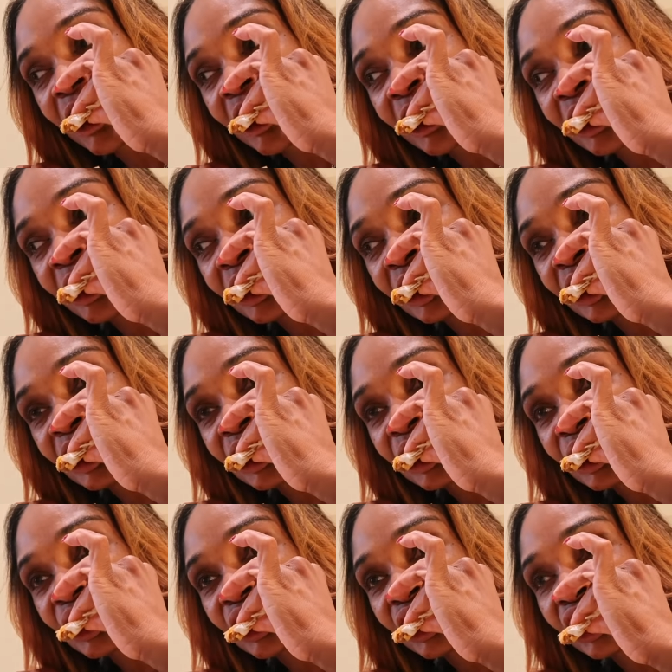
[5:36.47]
I only did it
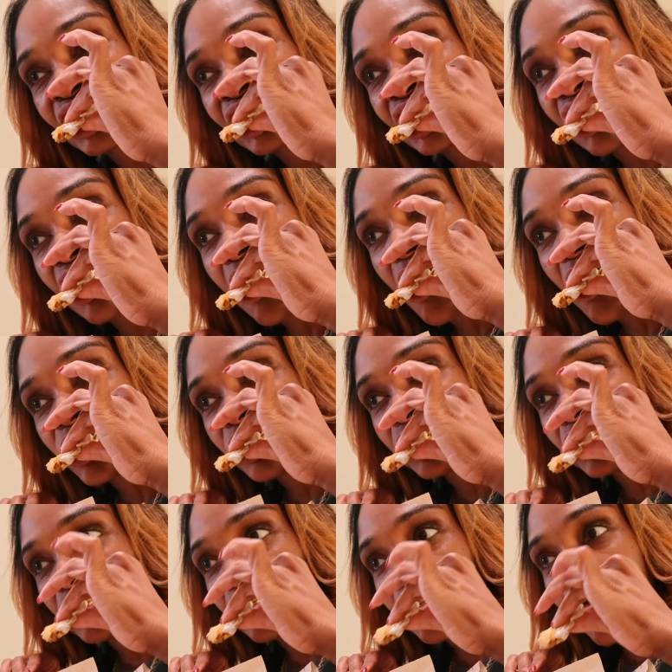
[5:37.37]
like twice and I couldn't
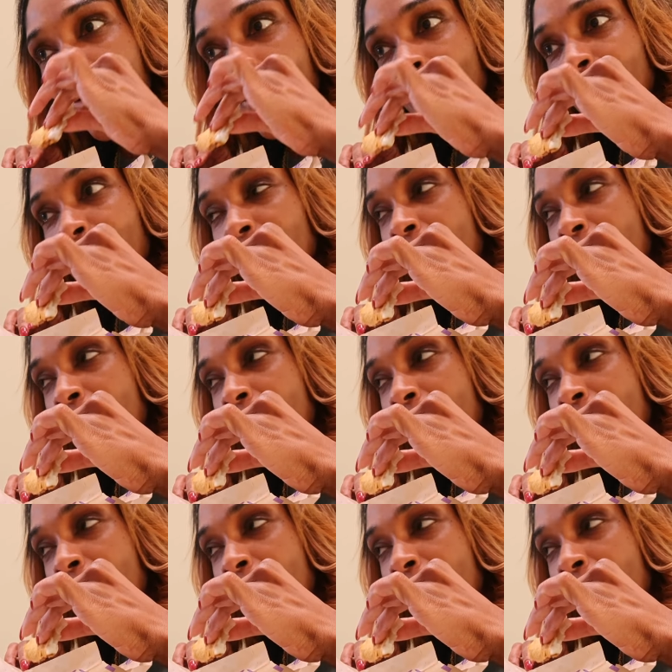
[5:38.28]
take it anymore.